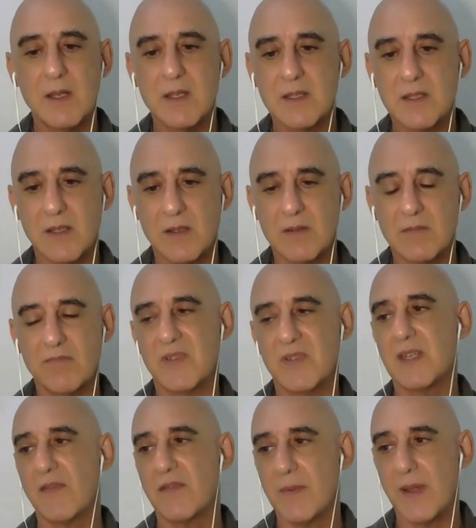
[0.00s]
So
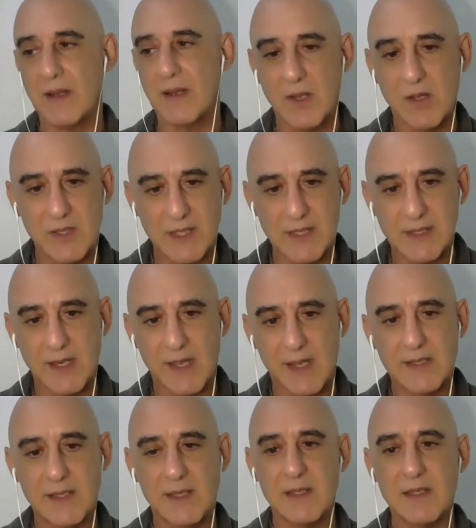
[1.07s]
stuff about loading and
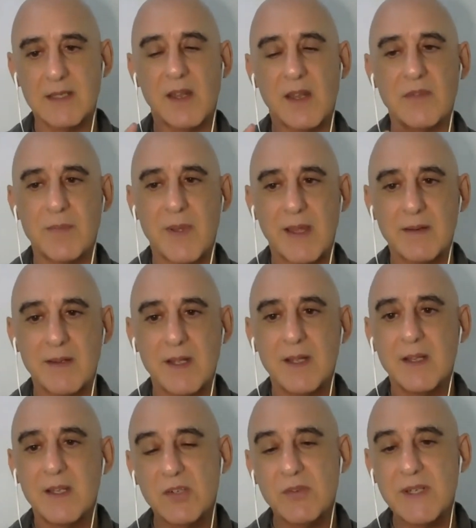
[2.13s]
lighting, stuff about
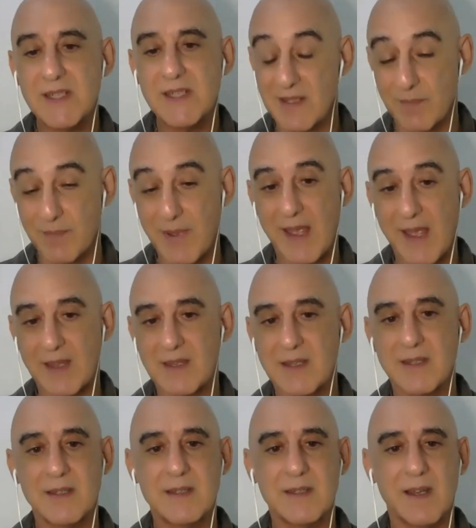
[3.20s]
treating the back,
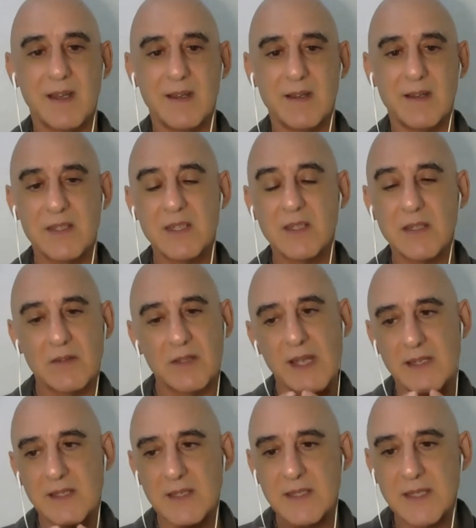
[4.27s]
so you'll
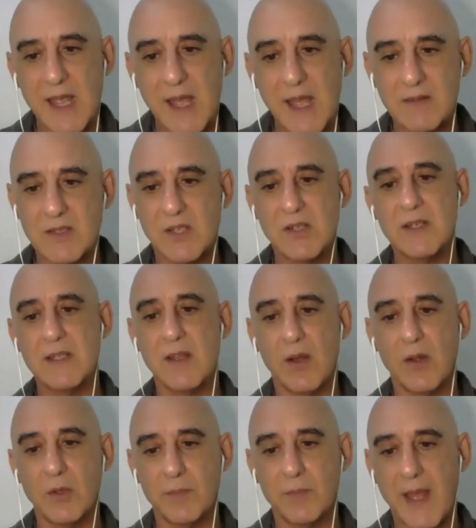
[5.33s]
get to see how to treat the
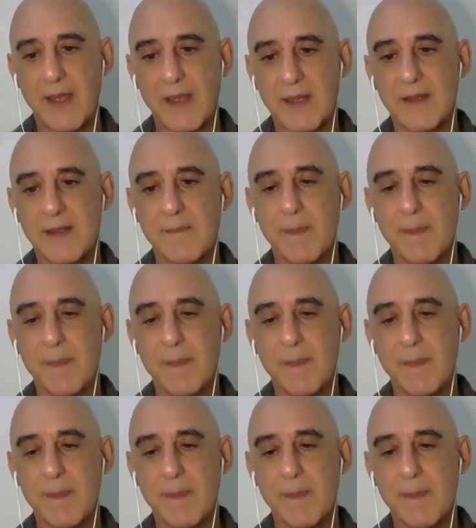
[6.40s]
whole back,